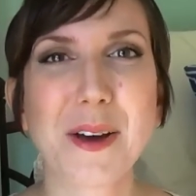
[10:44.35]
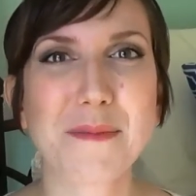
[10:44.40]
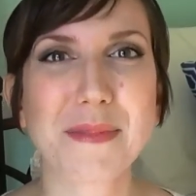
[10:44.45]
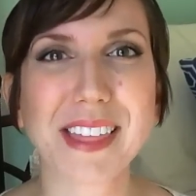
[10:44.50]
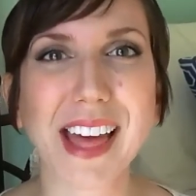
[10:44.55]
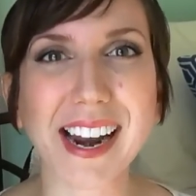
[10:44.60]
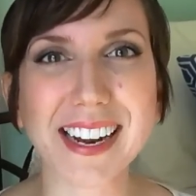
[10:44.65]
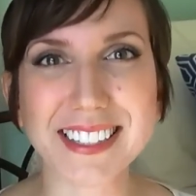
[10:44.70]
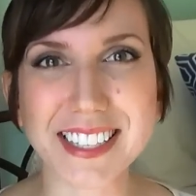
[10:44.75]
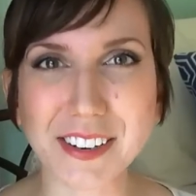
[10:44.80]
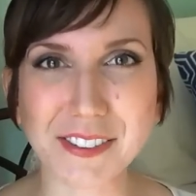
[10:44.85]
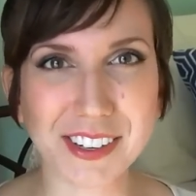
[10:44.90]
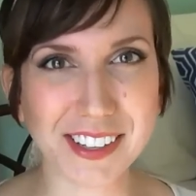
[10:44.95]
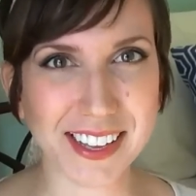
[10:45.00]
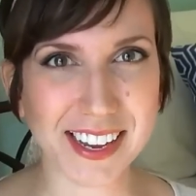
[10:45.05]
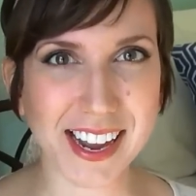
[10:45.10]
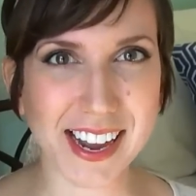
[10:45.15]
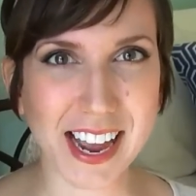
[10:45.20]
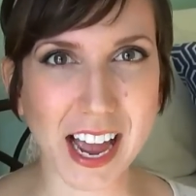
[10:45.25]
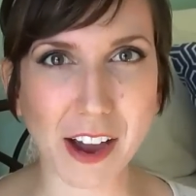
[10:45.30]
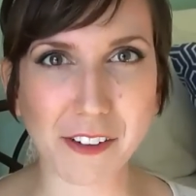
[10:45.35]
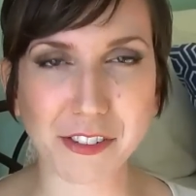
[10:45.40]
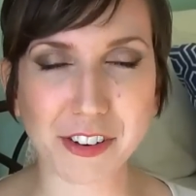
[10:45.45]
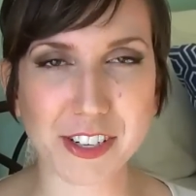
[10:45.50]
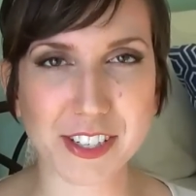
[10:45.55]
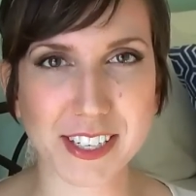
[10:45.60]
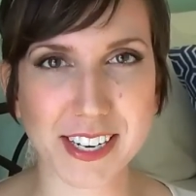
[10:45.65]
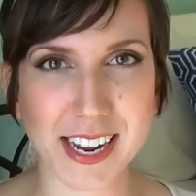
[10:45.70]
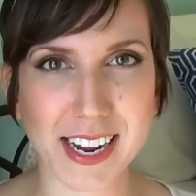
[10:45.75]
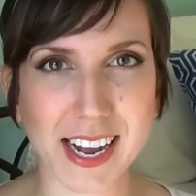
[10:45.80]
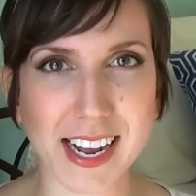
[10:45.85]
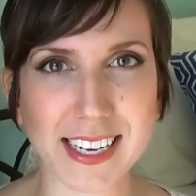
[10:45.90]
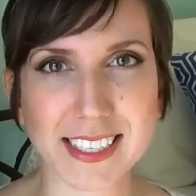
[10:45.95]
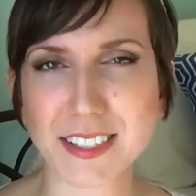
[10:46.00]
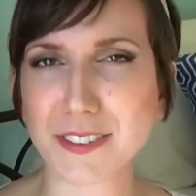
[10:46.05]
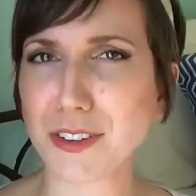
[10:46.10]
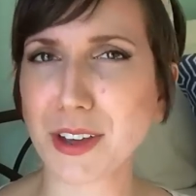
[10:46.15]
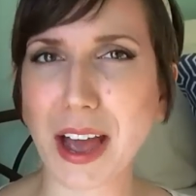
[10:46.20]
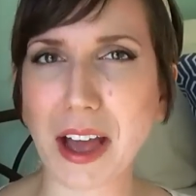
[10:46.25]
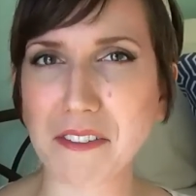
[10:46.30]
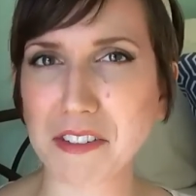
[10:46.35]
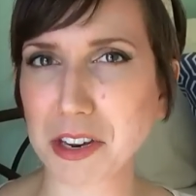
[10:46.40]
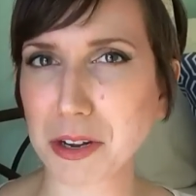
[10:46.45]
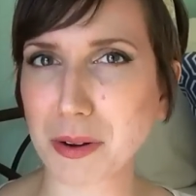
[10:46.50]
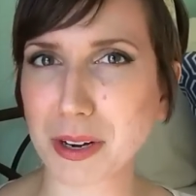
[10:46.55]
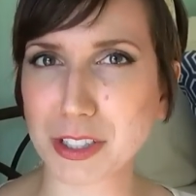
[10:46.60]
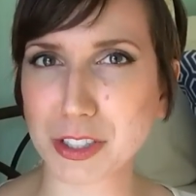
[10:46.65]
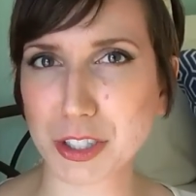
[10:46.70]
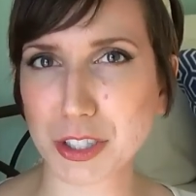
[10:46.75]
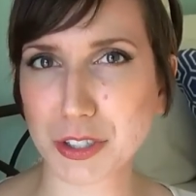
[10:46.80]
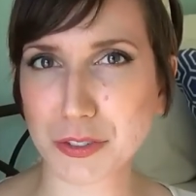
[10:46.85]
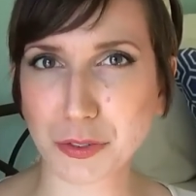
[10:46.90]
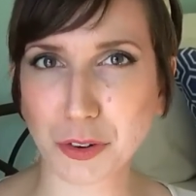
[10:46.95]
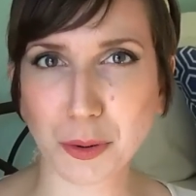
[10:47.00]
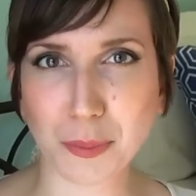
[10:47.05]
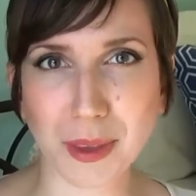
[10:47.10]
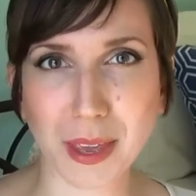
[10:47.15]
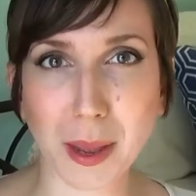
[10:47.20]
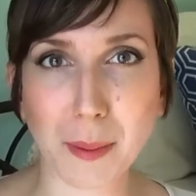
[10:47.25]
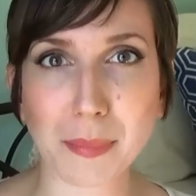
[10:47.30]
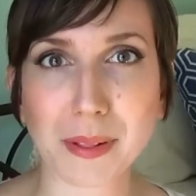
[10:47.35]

But that is everything I have for you today, guys. If you have any questions for me,